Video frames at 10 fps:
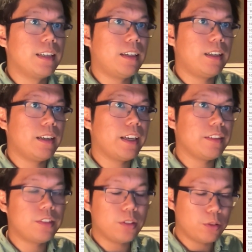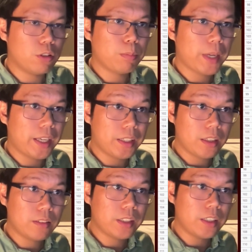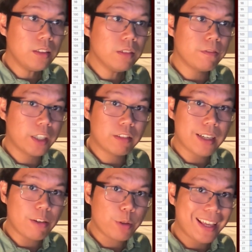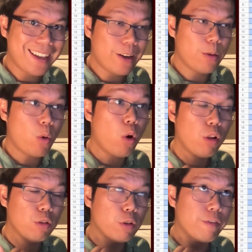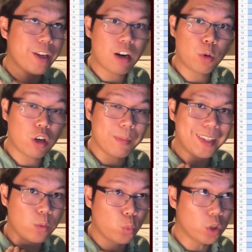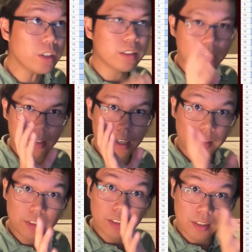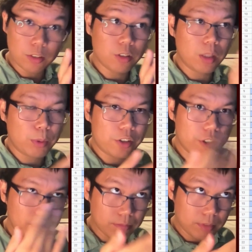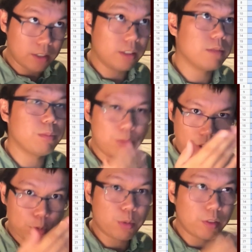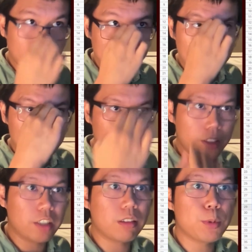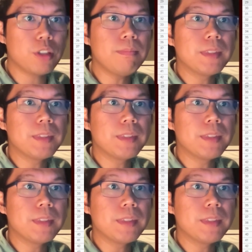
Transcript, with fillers: Uh, and dtlnor basically figured out how all of the armor augments work. Uh, I'll link to the Tilnor spreadsheet, uh, which I'm showing right now in the description.